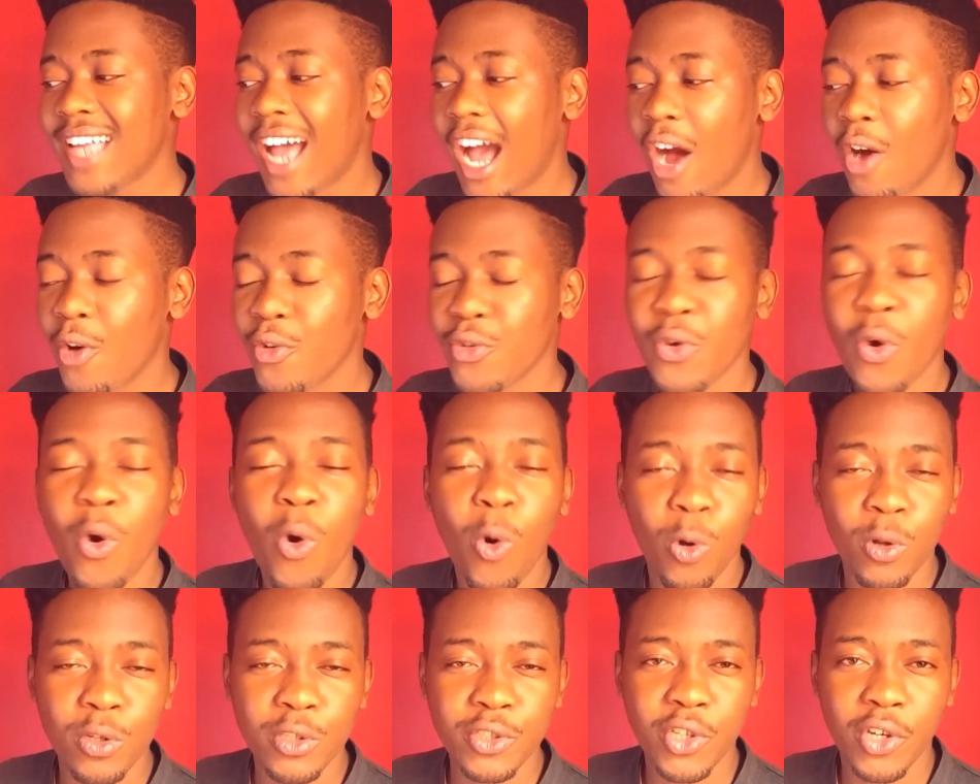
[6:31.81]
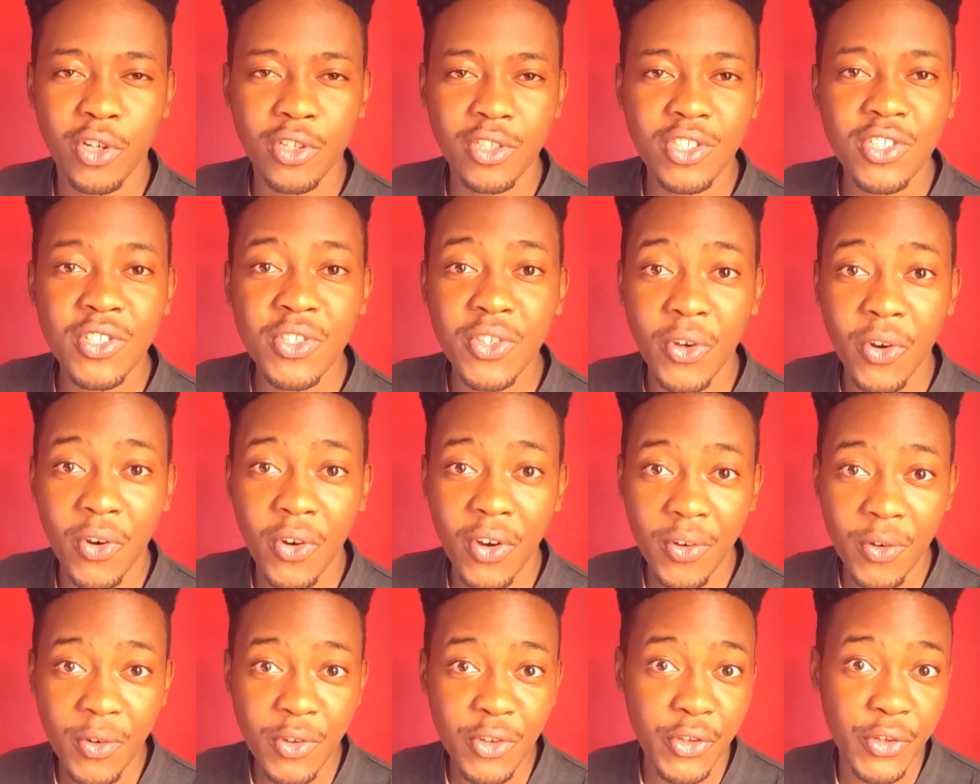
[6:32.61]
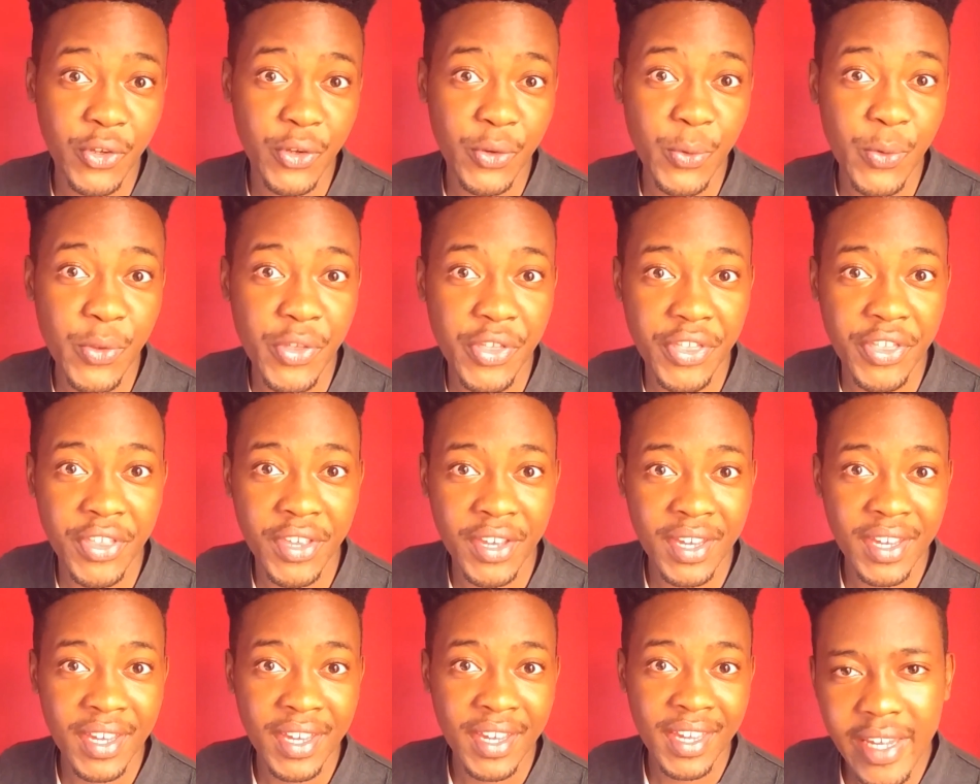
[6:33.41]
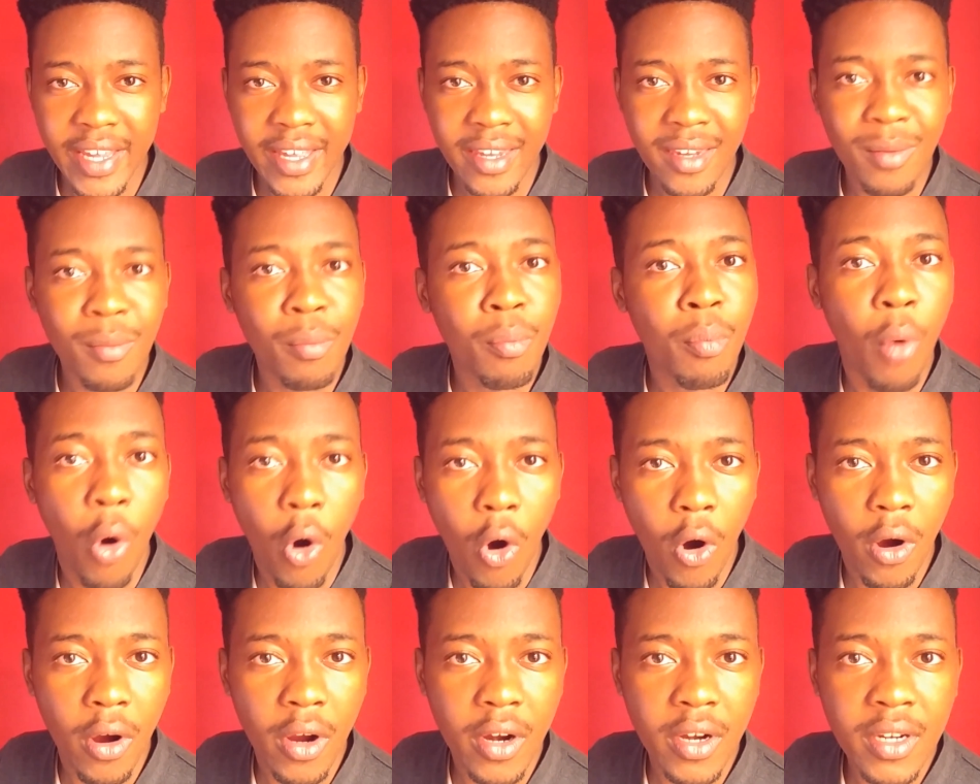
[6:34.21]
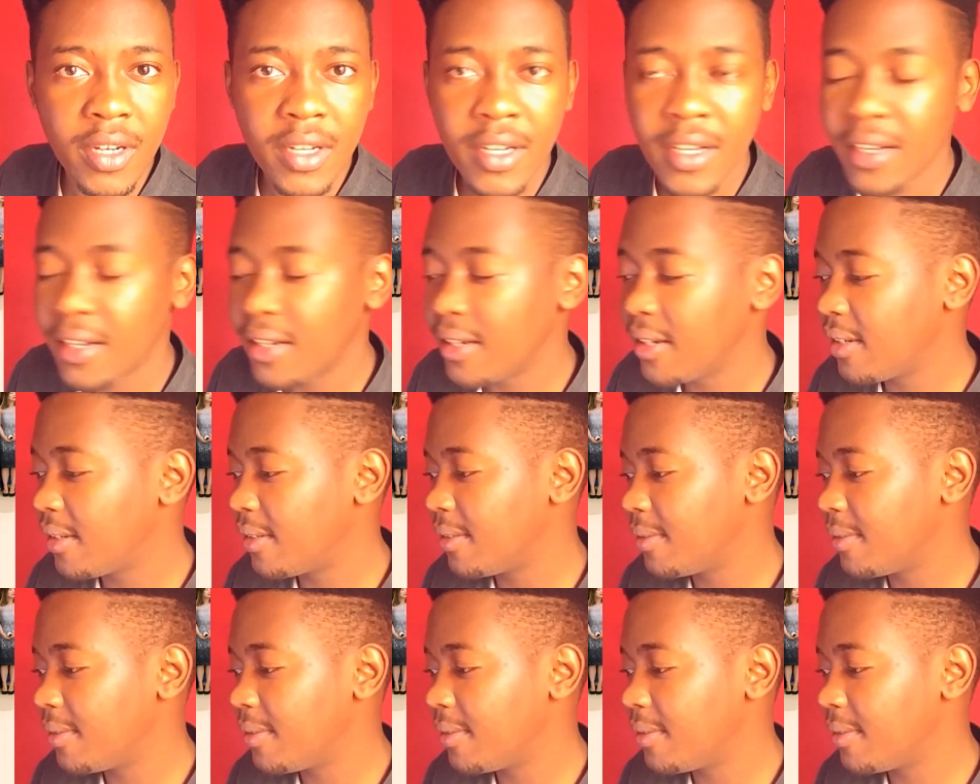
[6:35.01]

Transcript: this is how you hold on to your youth, Julianne Moore.